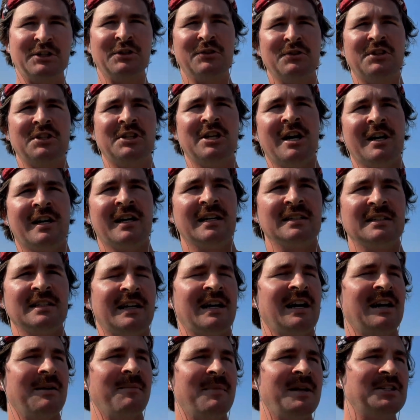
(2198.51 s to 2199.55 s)
with the duck eggs, I
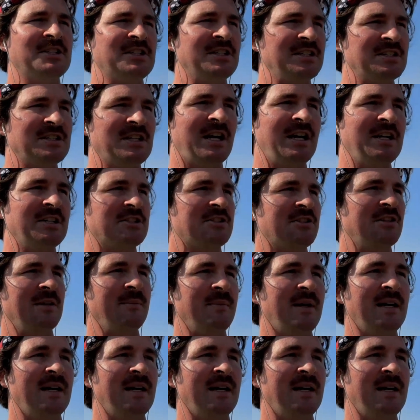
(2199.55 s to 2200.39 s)
kind of mentioned, is the ice cream.